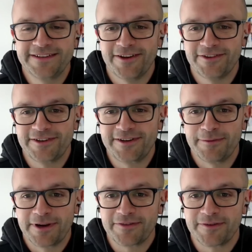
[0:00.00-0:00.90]
Not a single
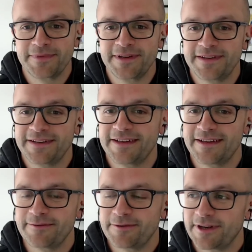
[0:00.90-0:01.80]
one of them
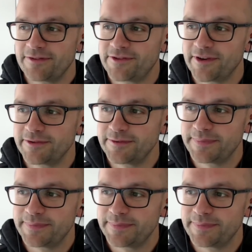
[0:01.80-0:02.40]
would I have chosen.